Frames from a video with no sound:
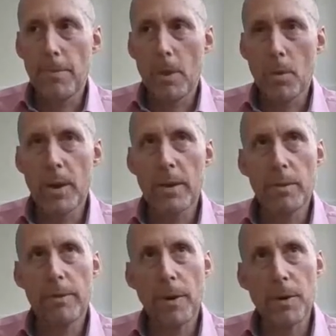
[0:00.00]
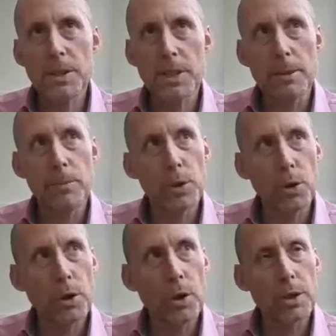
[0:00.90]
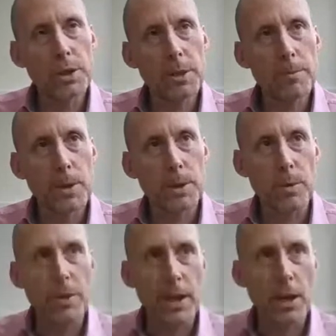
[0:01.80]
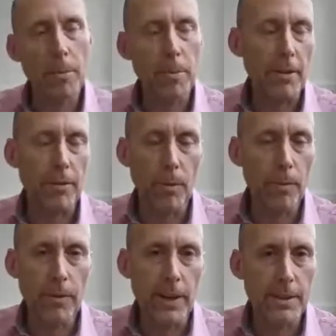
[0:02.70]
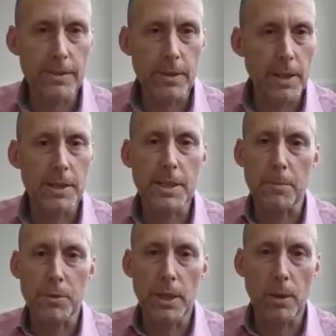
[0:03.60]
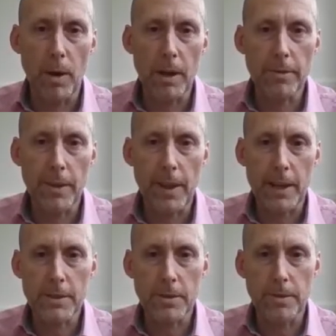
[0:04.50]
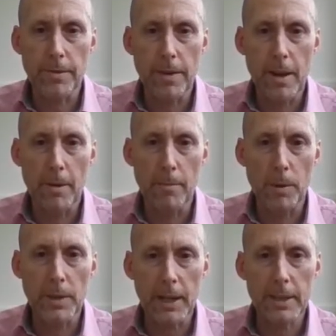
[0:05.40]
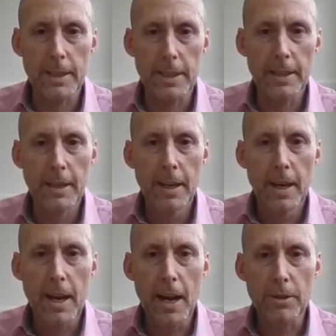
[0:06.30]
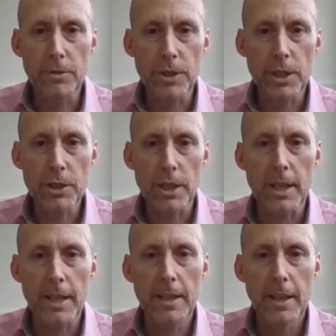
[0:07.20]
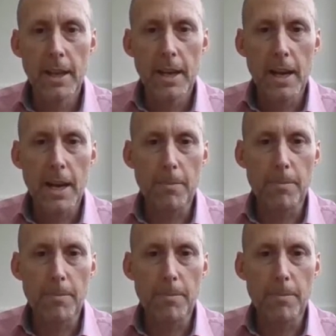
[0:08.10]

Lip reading: We focus in immune oncology because we think our platform fits exceptionally well for that sort of modality. Traditionally, a